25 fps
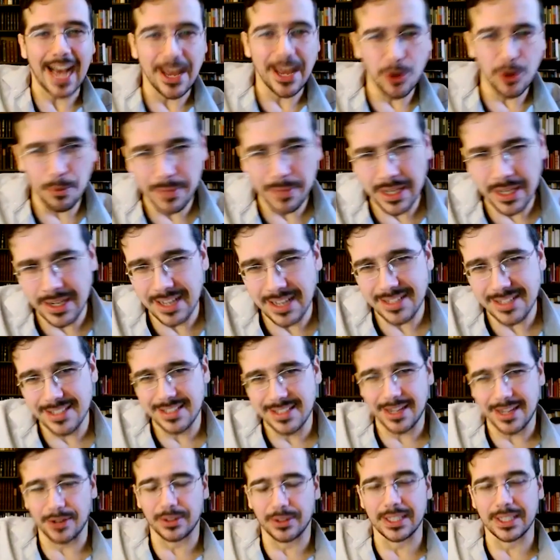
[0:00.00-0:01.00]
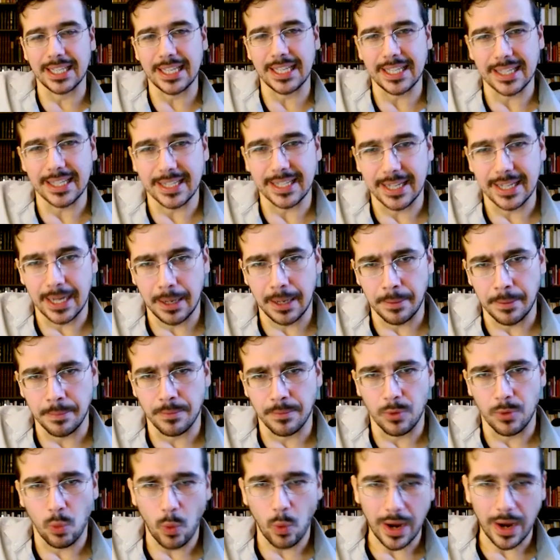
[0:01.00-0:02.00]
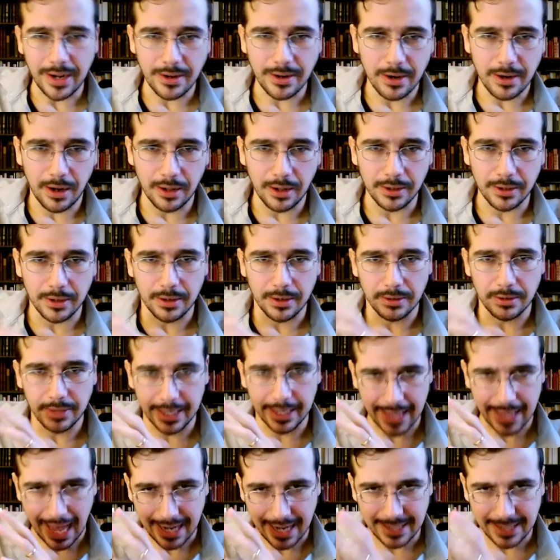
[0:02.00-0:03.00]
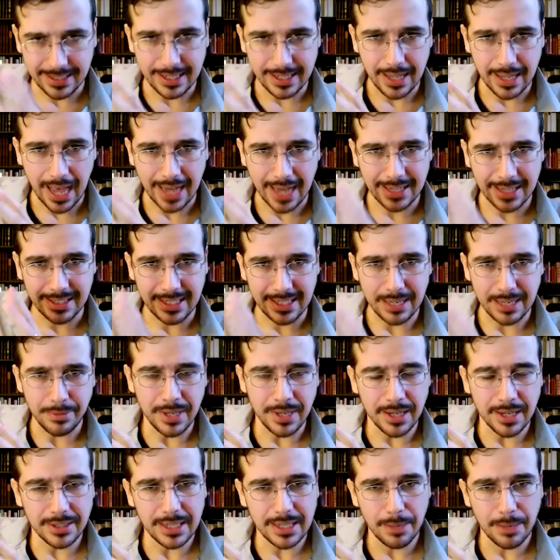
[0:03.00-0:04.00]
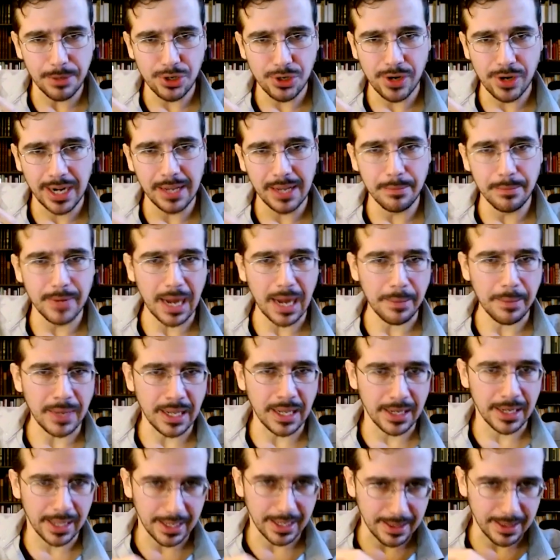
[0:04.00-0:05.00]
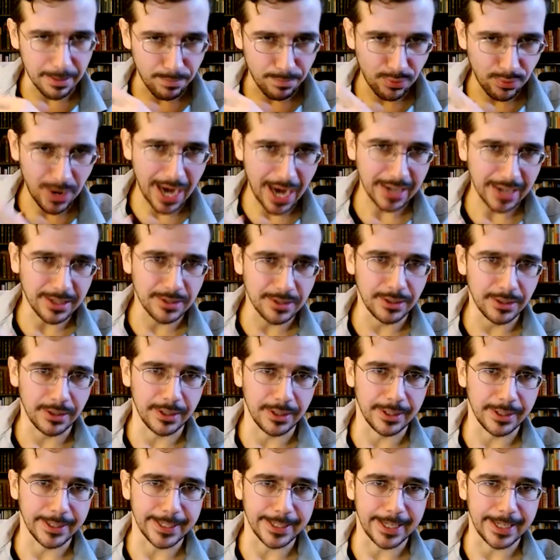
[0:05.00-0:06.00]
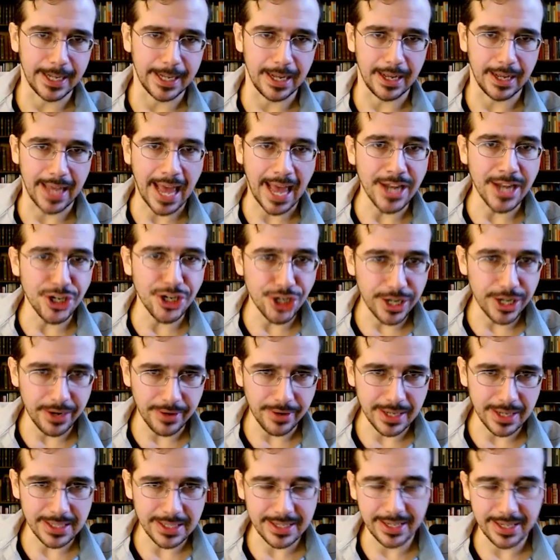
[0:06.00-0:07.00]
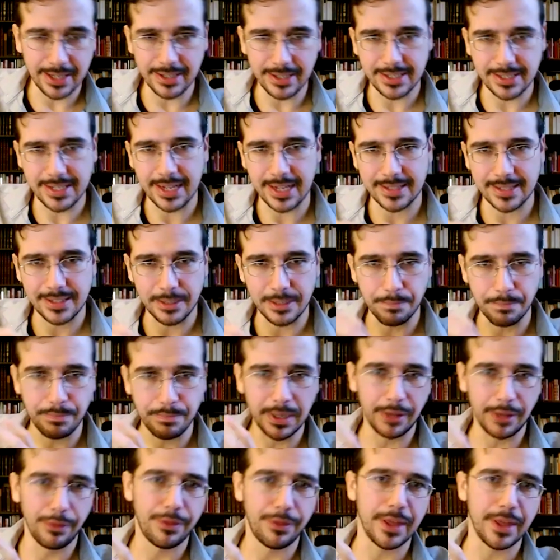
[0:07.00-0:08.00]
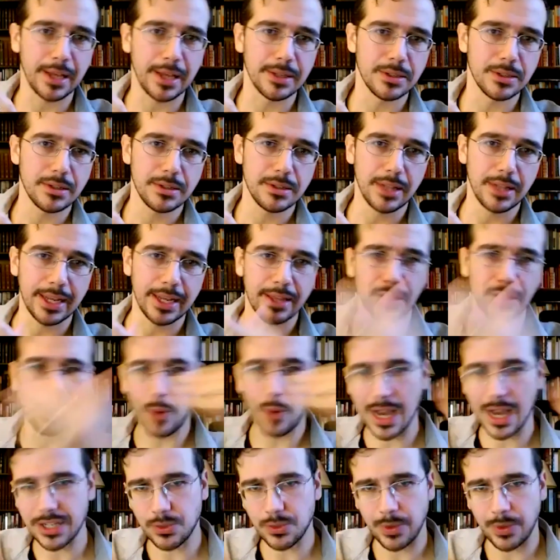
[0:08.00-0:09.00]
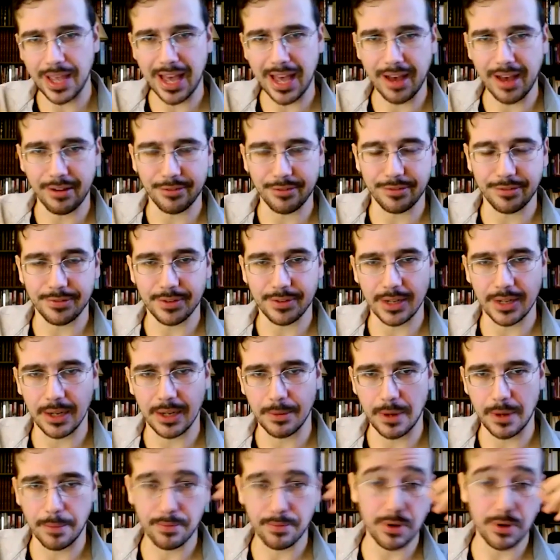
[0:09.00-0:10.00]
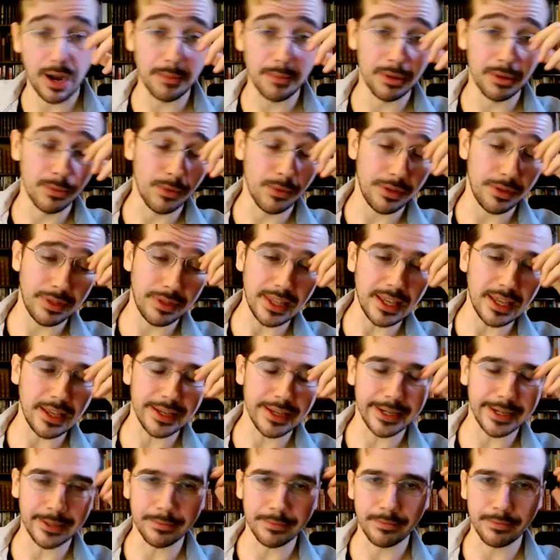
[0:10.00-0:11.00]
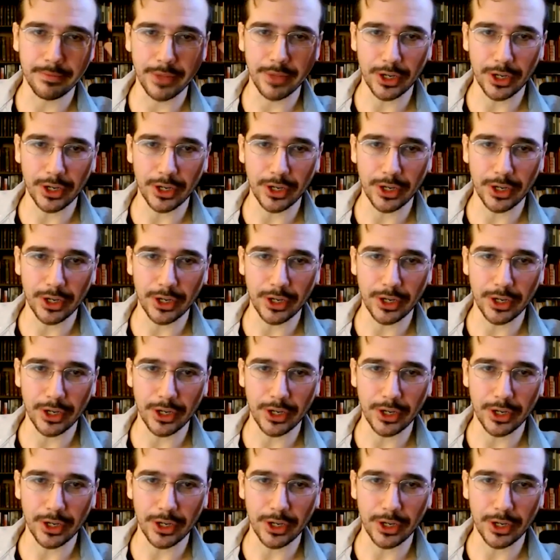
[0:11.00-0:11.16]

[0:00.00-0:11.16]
don't mean necessarily white collar, like academia type of training, but I mean like the practical engineering skill sets to build things. Like in the West, we have a problem with the